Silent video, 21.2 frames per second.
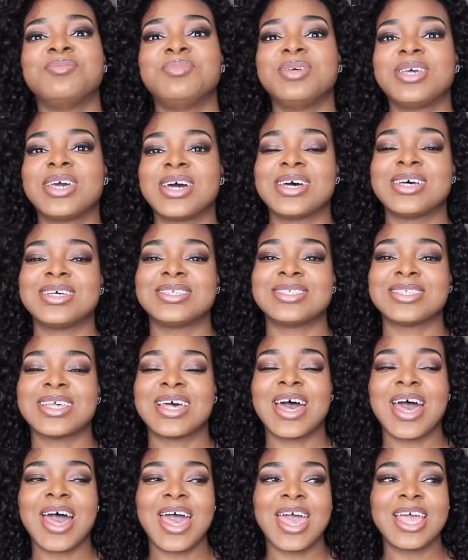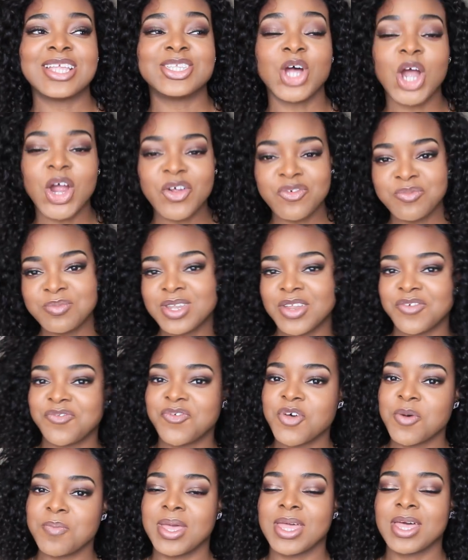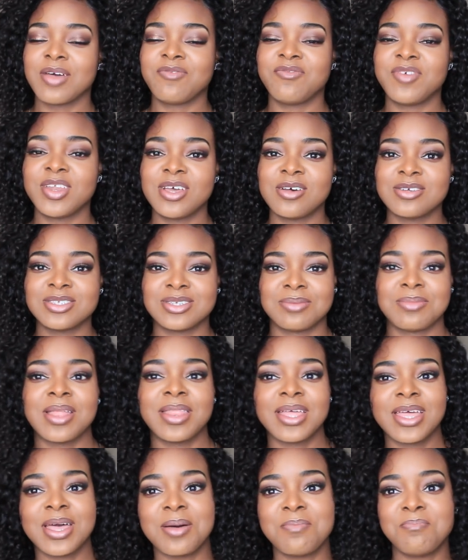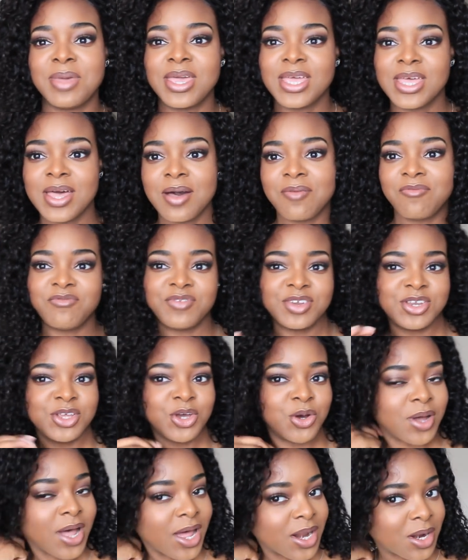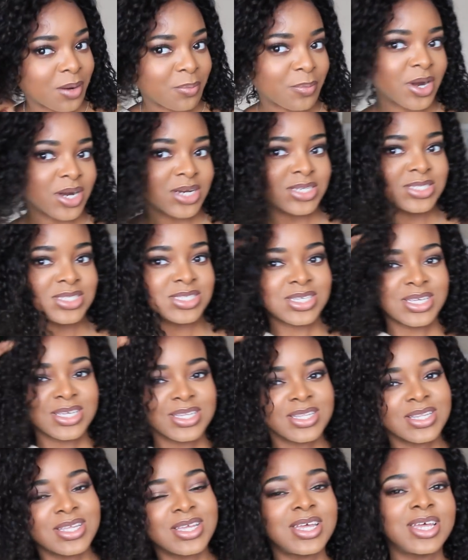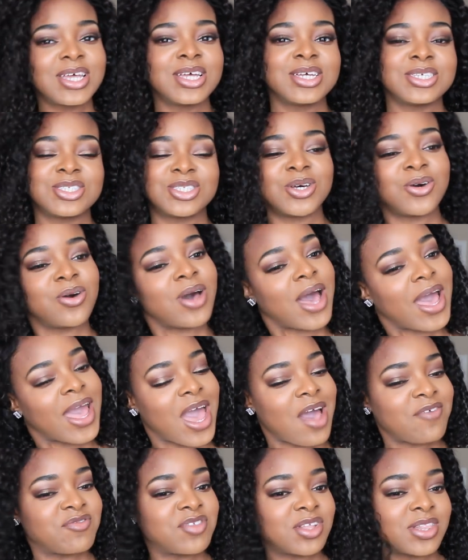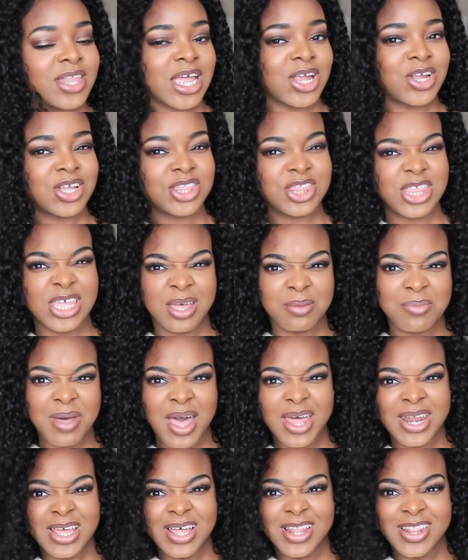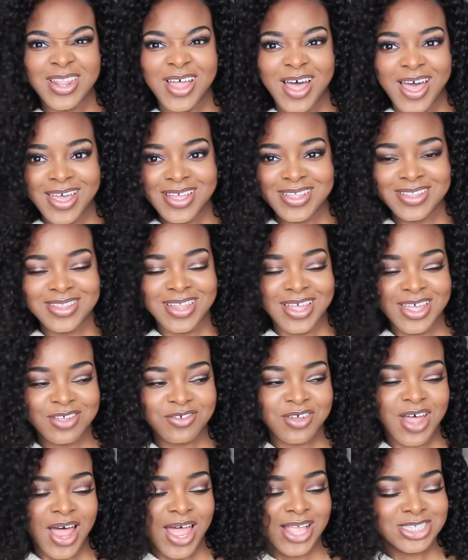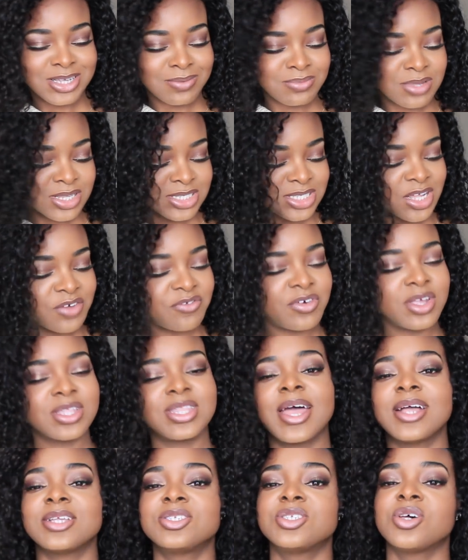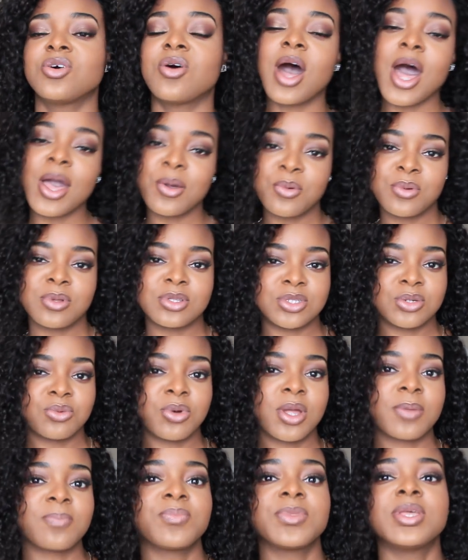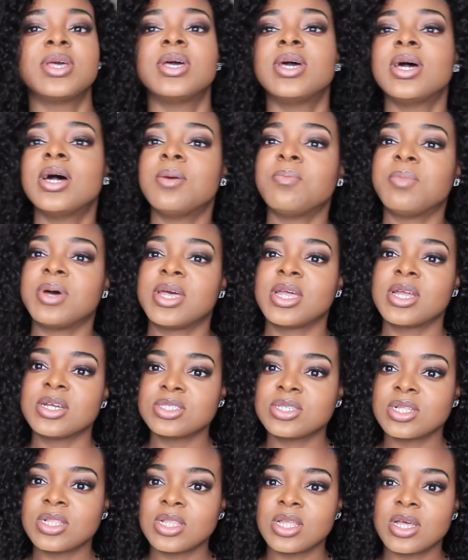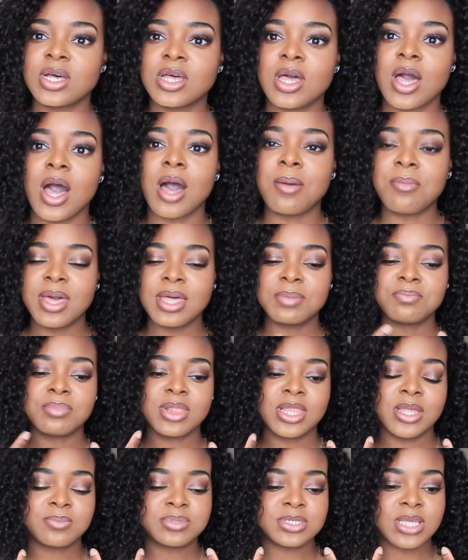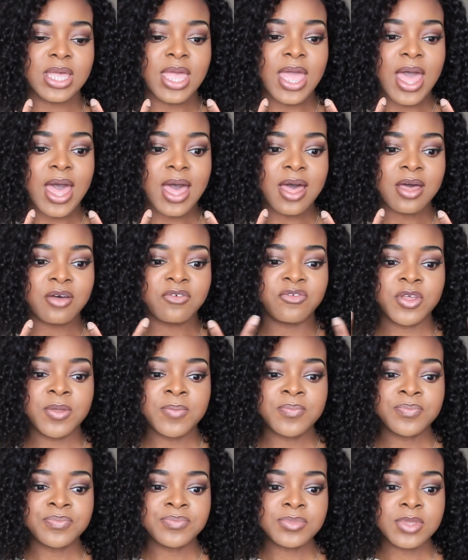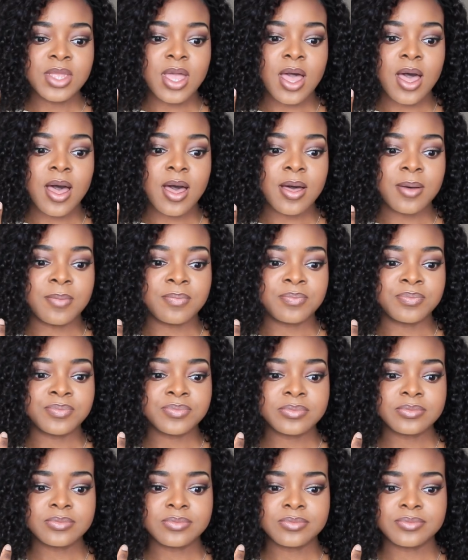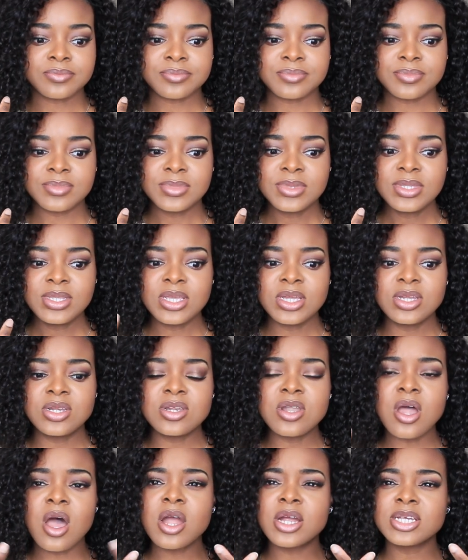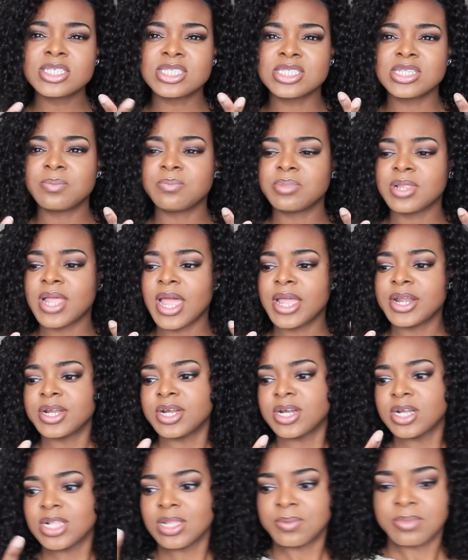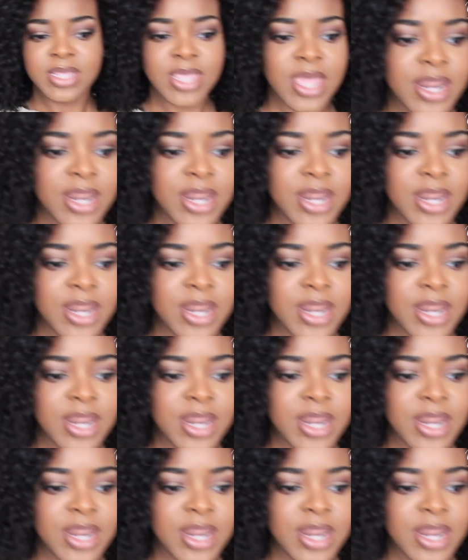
because it's hard for me to film makeup videos. I'm not like a makeup video kind of person. So I have to like think about it a lot, like concept and stuff like that. So I will do one. But here's the look. On my lips, I have um, NARS lip liner. Let me